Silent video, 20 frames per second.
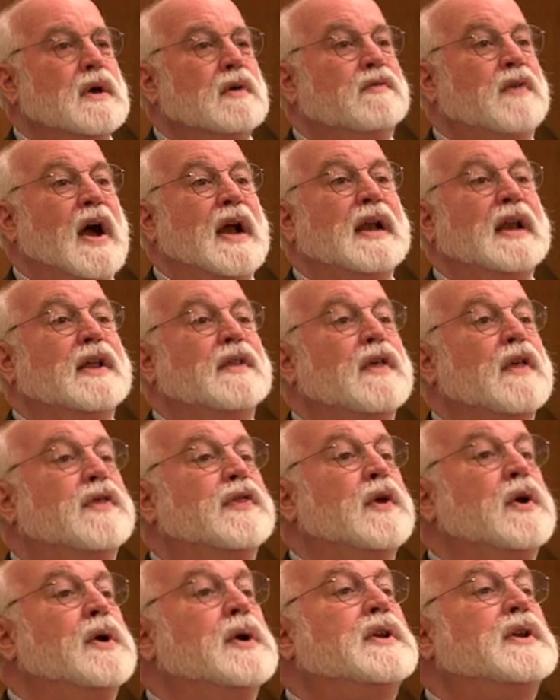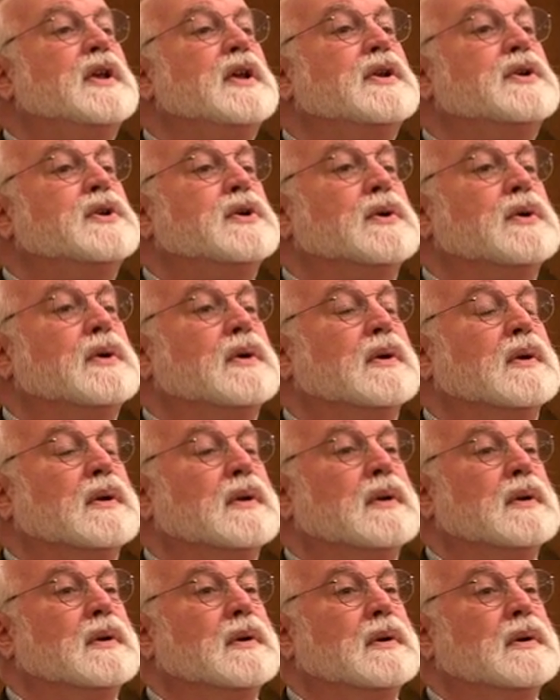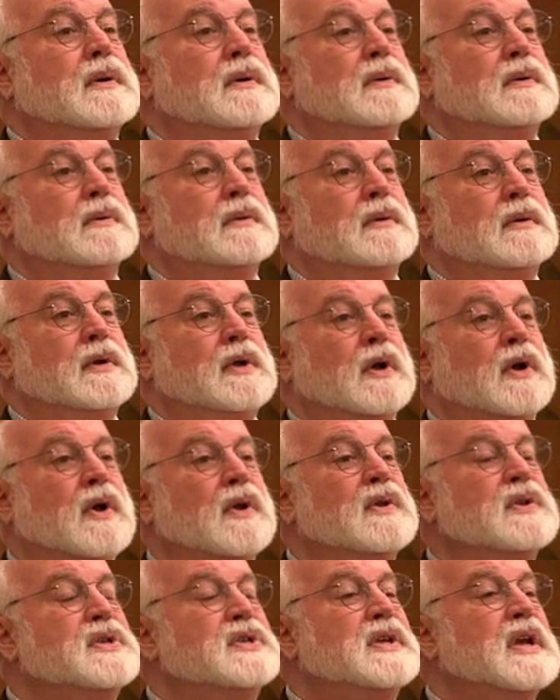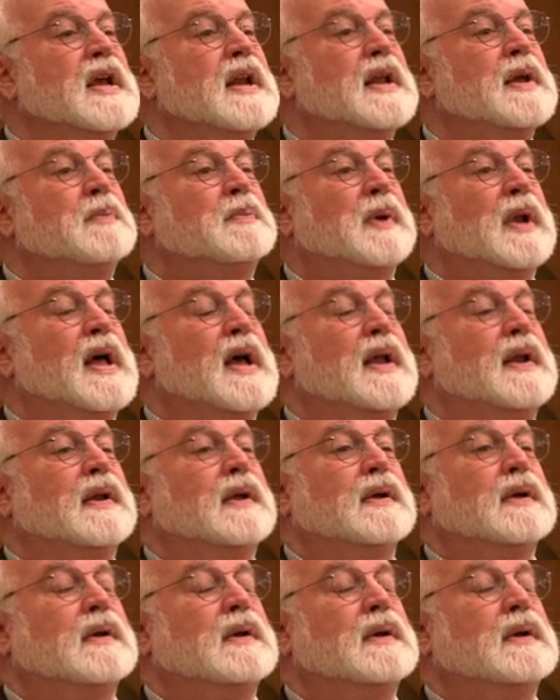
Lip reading: Finally, the third t-shirt. You couldn't see any blood.